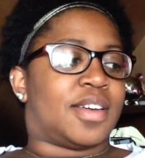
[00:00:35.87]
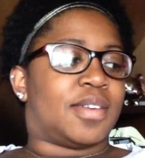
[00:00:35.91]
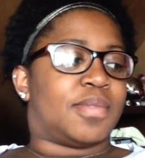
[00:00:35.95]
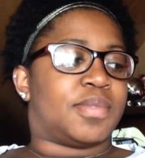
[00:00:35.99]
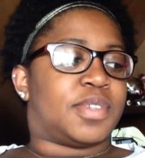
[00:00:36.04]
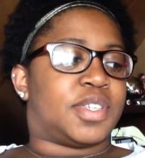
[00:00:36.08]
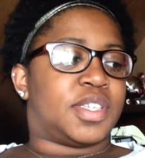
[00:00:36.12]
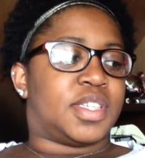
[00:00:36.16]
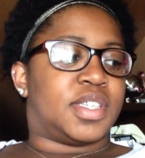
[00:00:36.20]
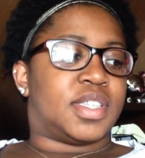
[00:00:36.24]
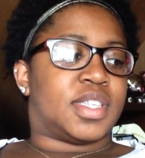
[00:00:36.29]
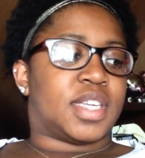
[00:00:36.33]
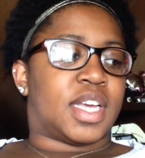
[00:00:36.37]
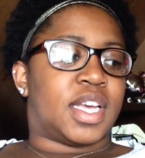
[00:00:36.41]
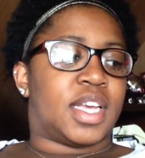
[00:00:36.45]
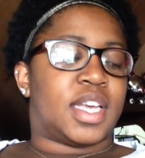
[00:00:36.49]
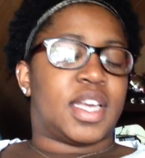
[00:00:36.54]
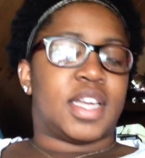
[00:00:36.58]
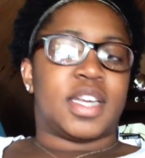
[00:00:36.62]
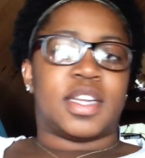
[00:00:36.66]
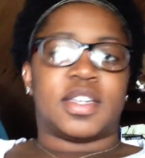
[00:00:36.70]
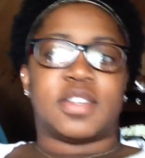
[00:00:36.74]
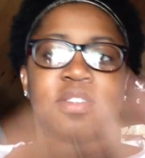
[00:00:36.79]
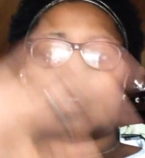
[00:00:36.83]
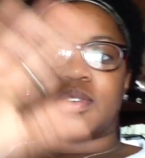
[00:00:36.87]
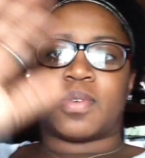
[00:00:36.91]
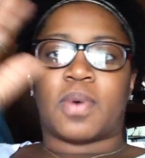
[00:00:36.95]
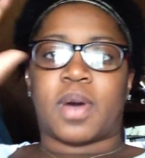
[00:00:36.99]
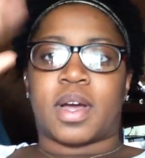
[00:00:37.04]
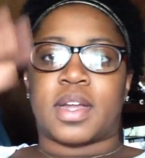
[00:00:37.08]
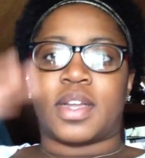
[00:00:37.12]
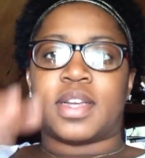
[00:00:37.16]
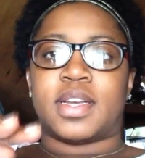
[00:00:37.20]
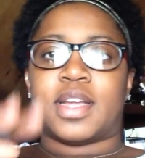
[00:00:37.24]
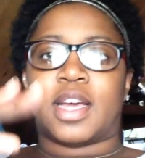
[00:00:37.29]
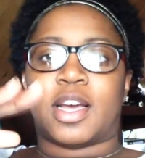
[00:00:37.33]
She's like in a
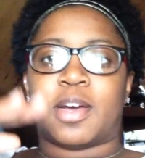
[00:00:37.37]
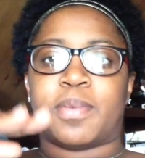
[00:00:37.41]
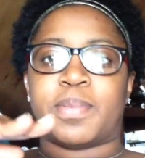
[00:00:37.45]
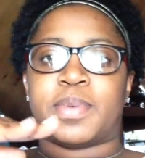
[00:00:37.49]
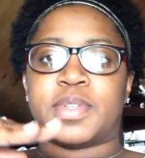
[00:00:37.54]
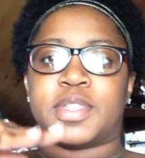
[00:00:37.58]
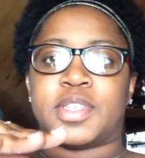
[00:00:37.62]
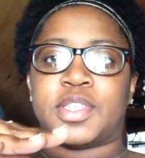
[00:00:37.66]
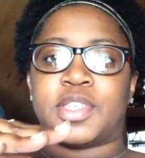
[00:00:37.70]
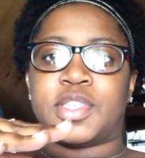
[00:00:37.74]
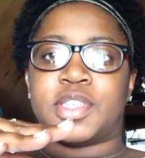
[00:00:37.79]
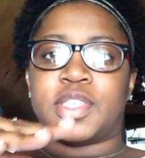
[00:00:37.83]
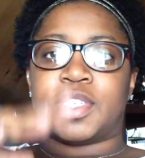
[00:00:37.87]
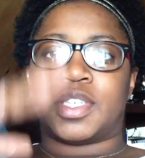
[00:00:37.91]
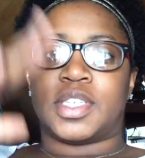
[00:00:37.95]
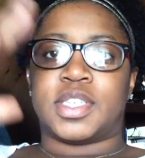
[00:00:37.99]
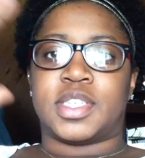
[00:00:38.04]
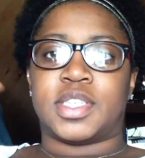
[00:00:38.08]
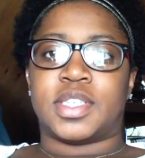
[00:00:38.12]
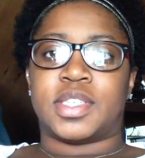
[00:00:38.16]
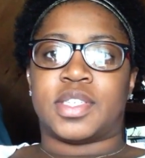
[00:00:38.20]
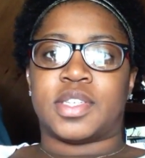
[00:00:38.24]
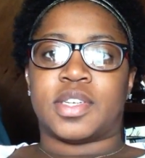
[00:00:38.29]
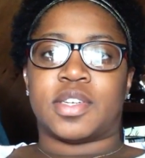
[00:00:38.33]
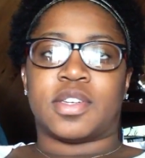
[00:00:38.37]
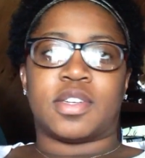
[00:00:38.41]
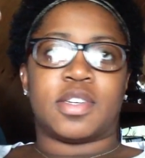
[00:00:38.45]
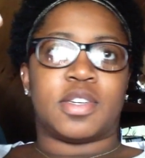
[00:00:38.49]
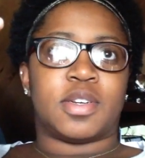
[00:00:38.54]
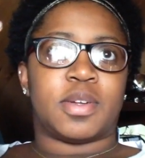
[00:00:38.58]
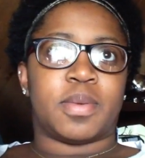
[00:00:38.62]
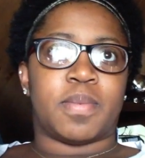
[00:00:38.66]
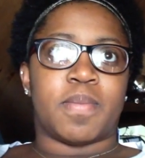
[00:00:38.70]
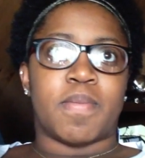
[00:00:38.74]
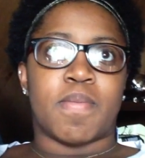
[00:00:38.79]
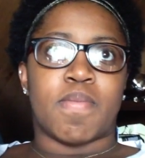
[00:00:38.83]
squatted down position,
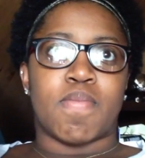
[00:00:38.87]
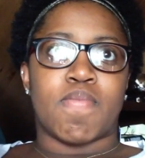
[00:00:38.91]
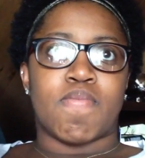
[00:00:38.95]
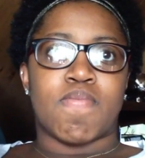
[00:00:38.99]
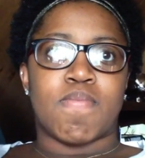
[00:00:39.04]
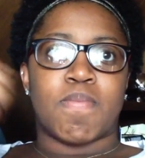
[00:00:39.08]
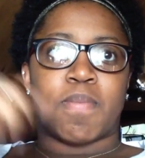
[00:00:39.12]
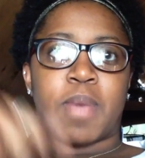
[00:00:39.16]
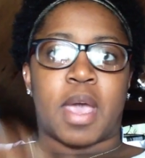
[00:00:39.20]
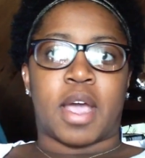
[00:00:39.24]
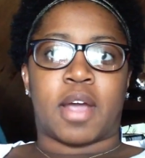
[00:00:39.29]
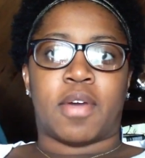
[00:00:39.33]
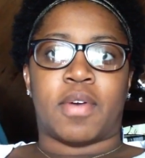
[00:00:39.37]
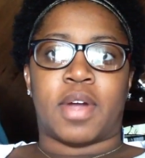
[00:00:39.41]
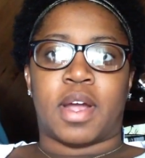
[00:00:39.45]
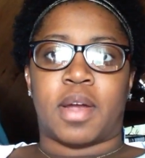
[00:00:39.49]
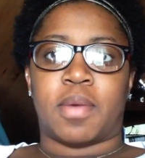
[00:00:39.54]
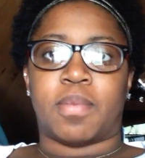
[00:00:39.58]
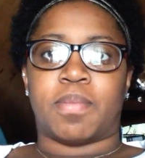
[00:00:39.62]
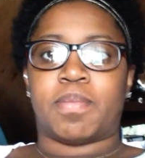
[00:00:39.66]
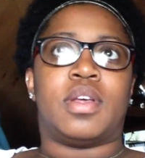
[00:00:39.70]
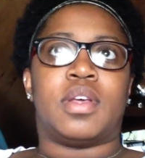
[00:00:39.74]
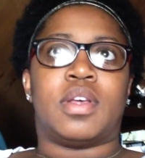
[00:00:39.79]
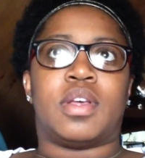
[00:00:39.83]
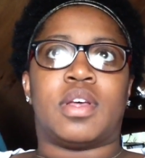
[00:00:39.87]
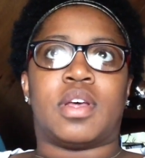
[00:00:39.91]
turned back around.